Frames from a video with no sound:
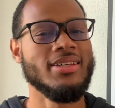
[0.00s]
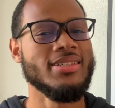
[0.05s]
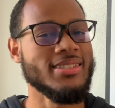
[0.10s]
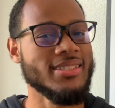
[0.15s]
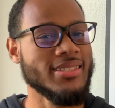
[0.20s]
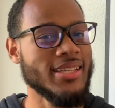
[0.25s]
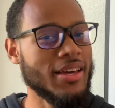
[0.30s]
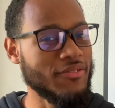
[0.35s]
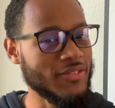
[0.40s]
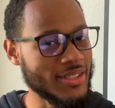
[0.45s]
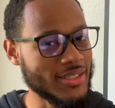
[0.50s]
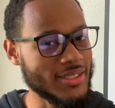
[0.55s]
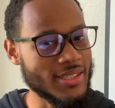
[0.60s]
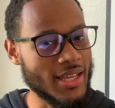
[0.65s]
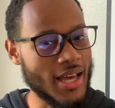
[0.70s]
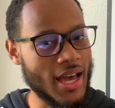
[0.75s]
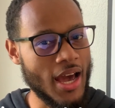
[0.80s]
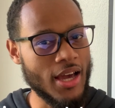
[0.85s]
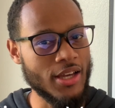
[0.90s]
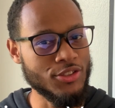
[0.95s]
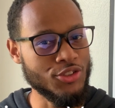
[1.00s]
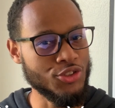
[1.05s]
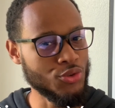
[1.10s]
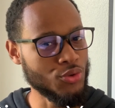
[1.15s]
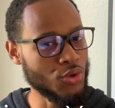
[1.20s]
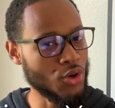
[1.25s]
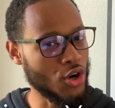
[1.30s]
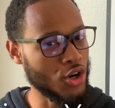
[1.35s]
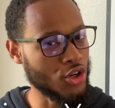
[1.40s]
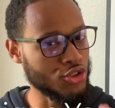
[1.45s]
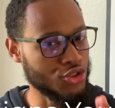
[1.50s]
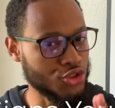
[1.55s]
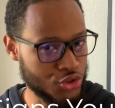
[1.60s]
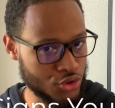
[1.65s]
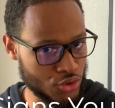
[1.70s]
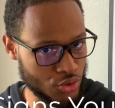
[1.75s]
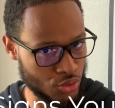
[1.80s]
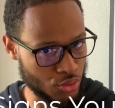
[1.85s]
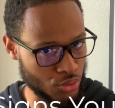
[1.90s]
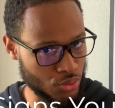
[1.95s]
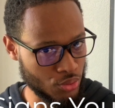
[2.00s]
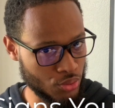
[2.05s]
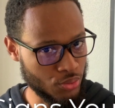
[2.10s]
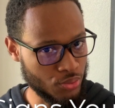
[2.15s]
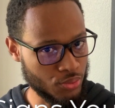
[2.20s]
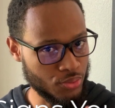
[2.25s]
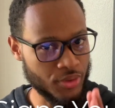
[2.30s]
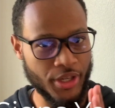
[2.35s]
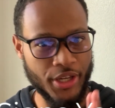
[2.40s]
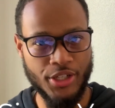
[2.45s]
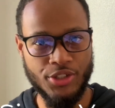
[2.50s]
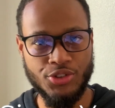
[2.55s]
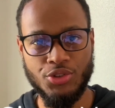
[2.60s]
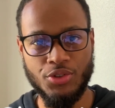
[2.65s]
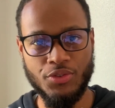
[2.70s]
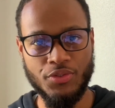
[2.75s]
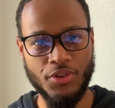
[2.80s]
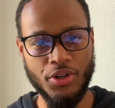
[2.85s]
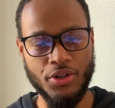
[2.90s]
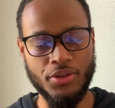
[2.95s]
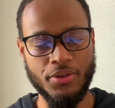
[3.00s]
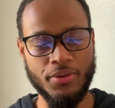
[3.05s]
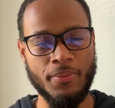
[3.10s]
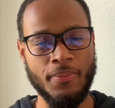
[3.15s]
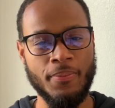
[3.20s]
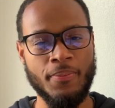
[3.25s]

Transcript: 7 signs you are a true introvert.